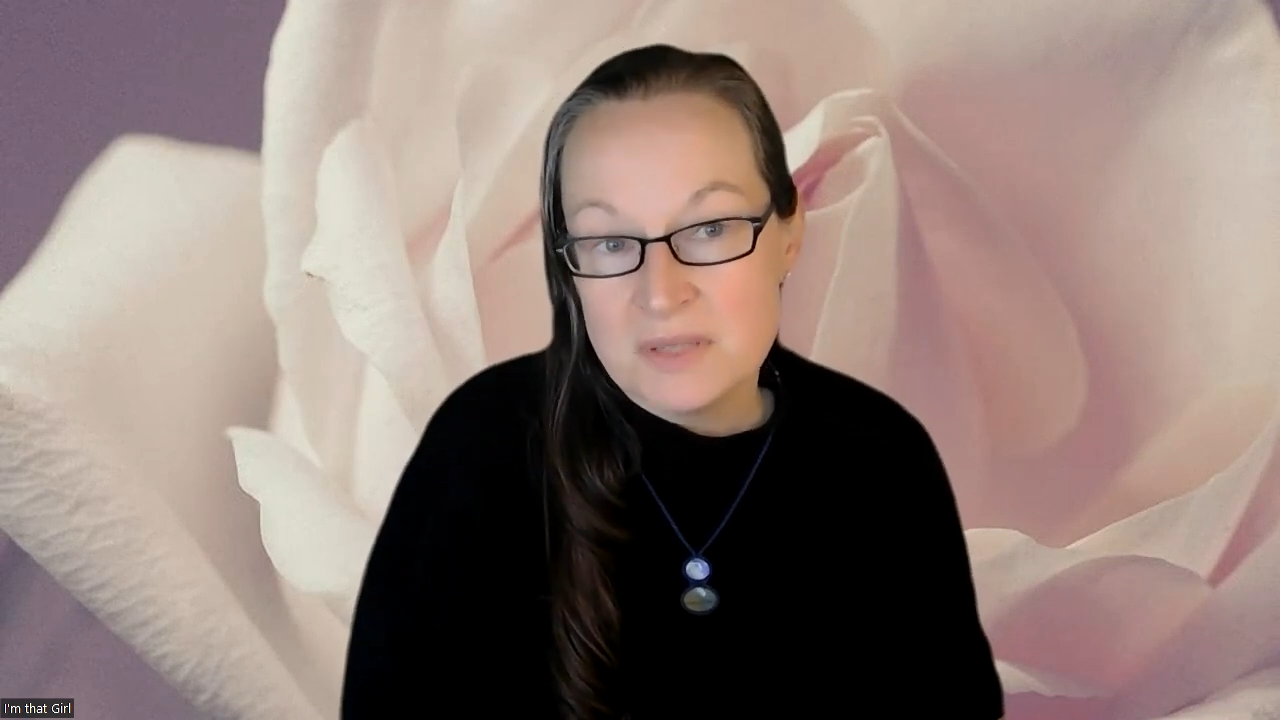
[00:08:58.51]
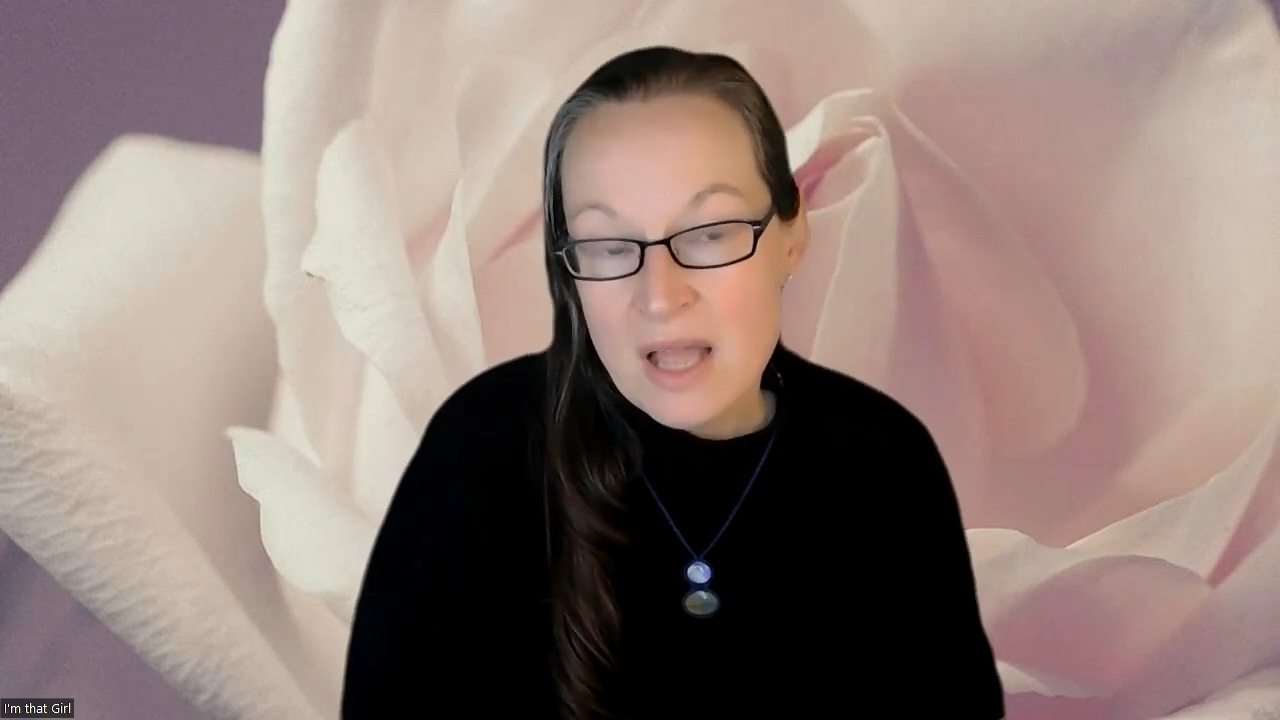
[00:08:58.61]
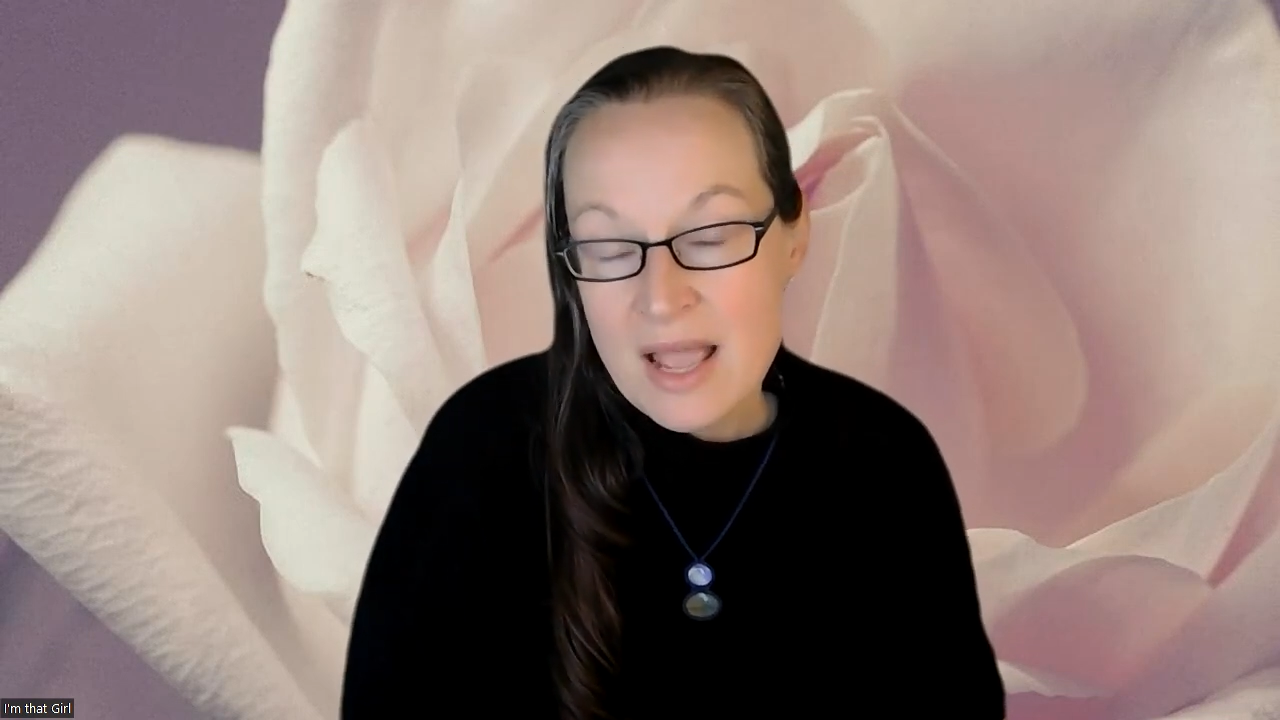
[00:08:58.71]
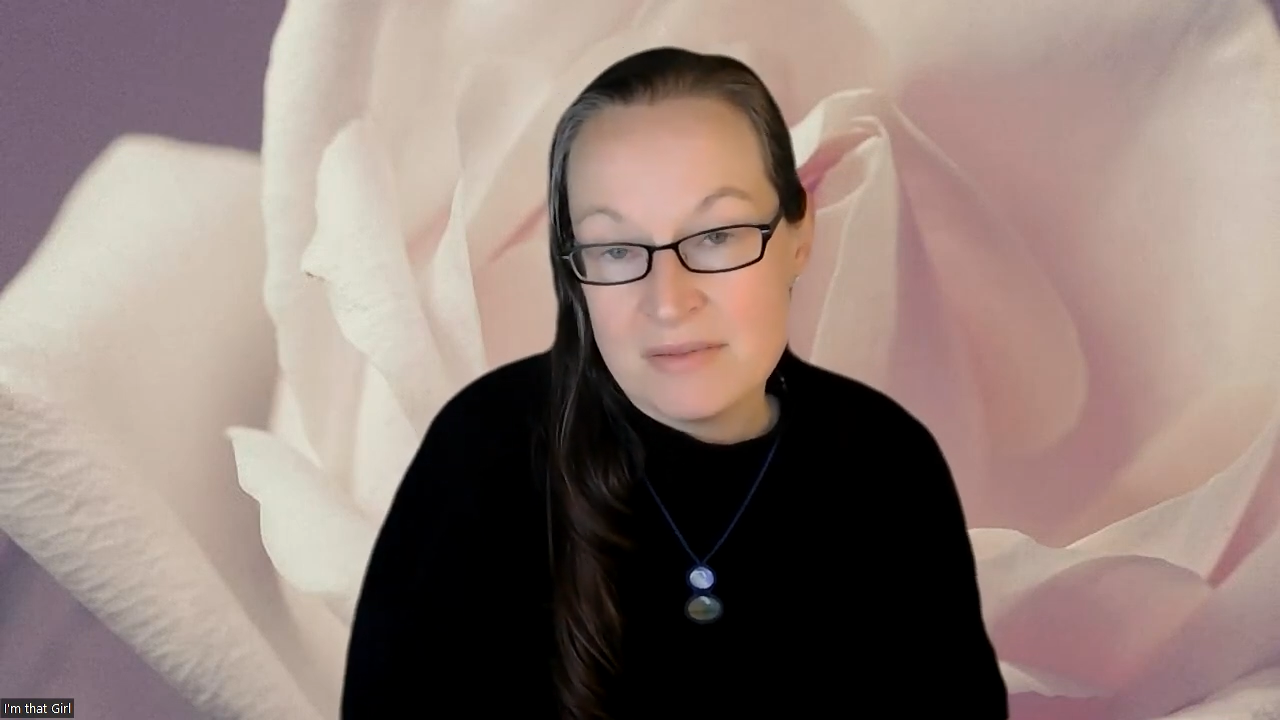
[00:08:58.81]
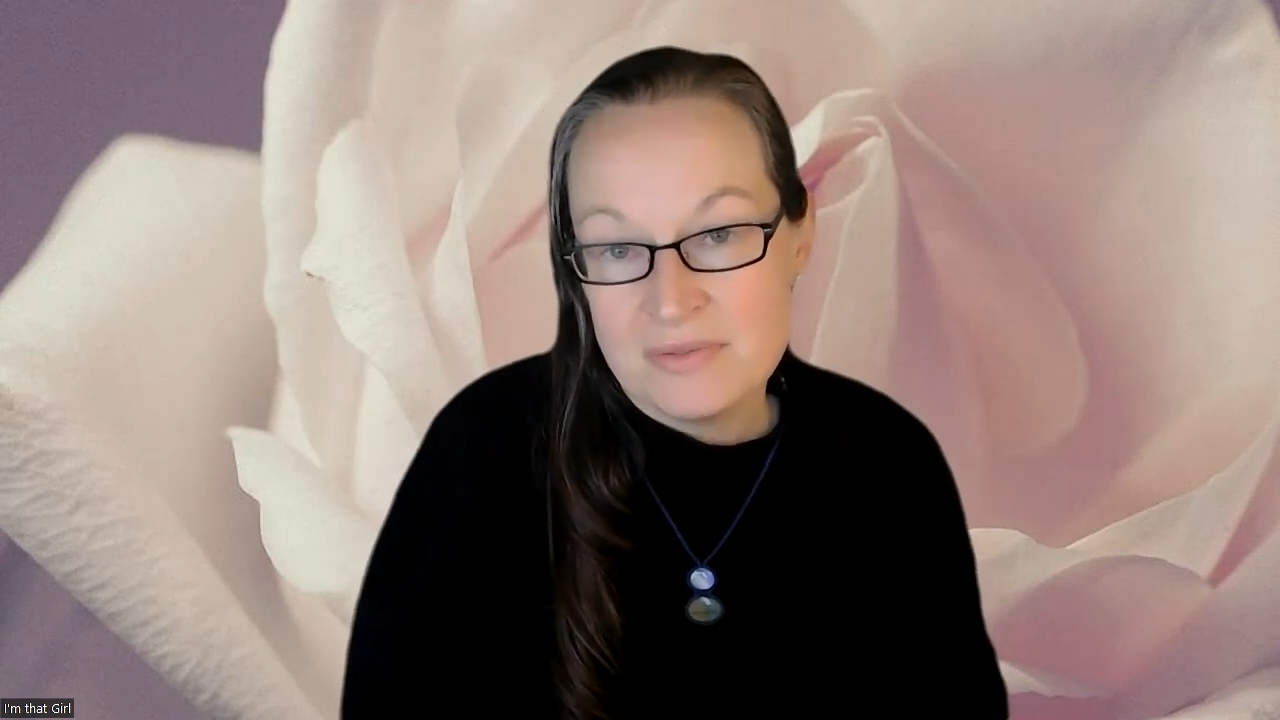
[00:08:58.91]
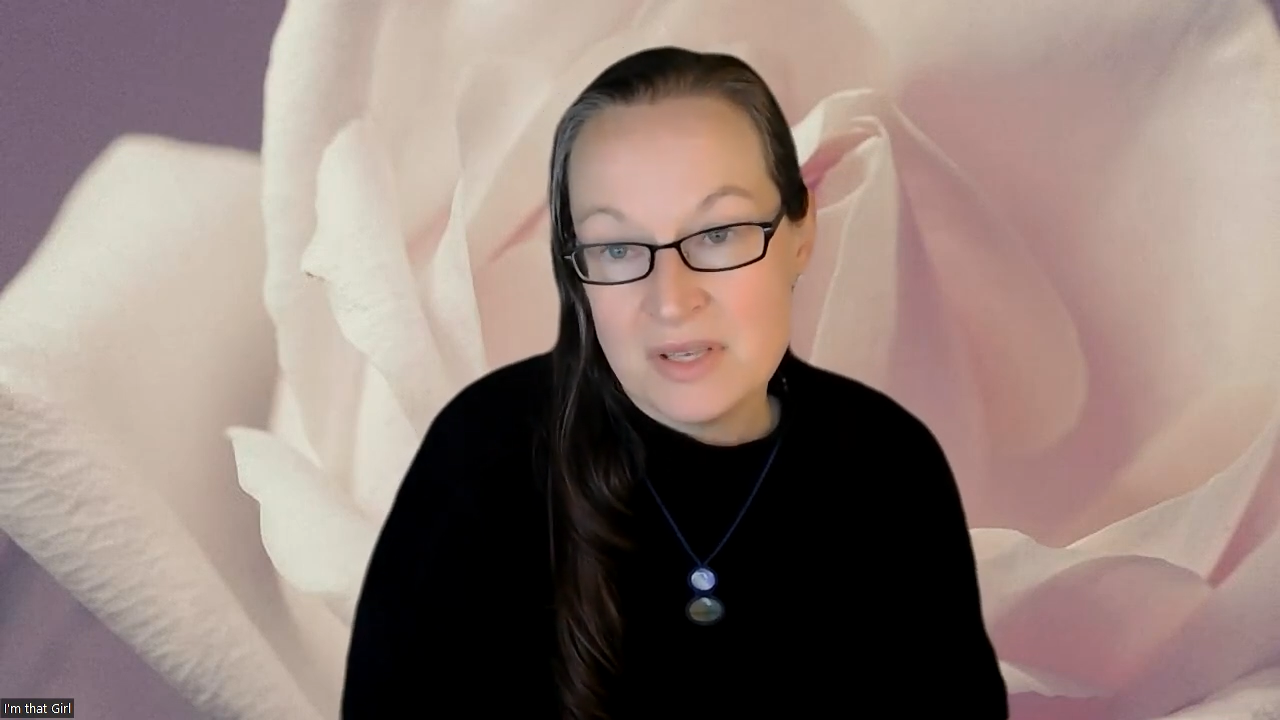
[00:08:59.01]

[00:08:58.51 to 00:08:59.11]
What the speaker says: life